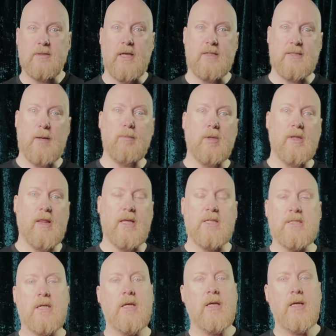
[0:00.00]
example of
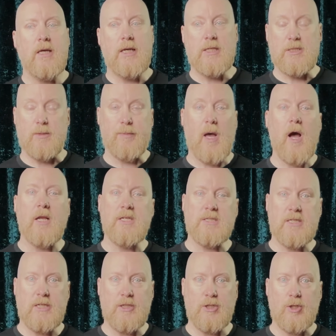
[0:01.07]
this is the behind the
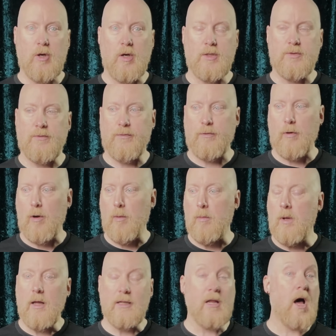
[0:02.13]
scenes shot from
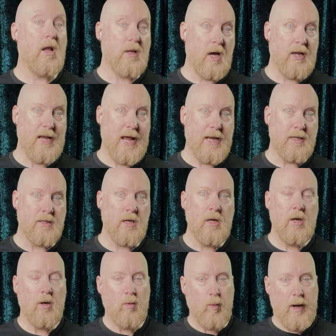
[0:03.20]
La La Land,
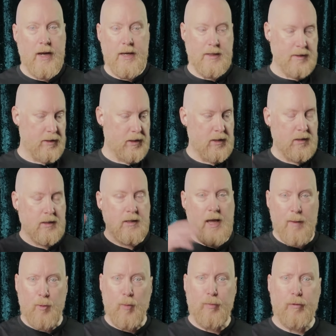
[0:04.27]
where the
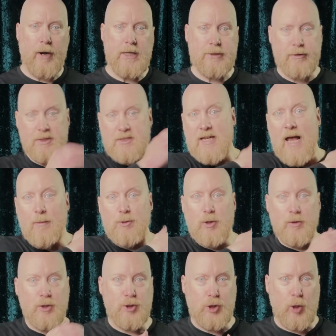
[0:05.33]
camera operator is tapped
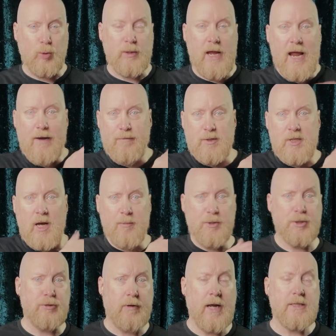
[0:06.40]
on the shoulder every time the
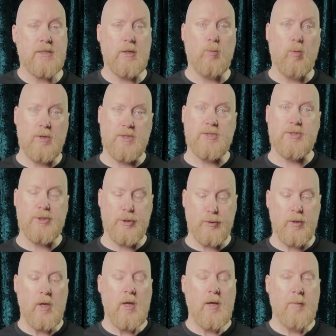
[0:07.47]
director wants
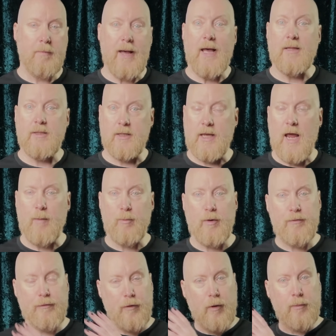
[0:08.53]
to pan the camera
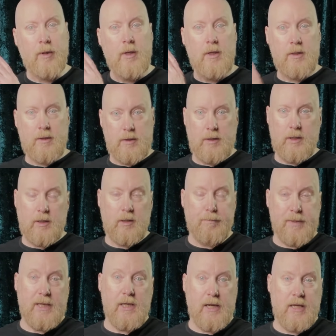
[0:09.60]
from the
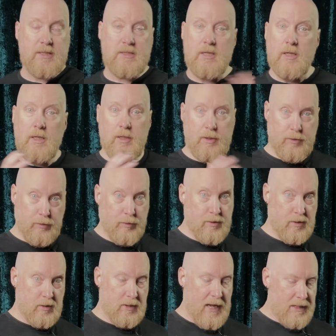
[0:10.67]
pianist through
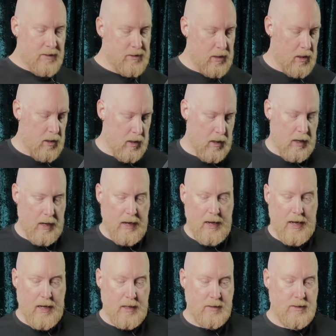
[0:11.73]
to the dancer.
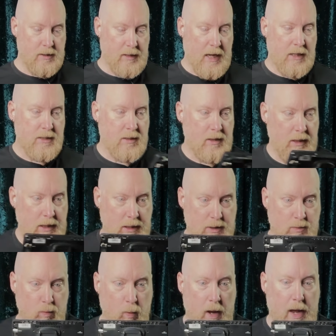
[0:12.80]
And so that
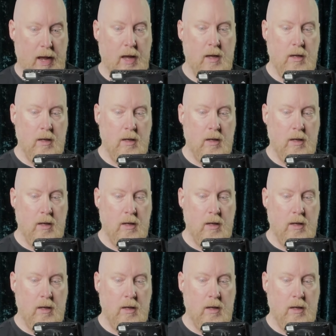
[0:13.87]
is where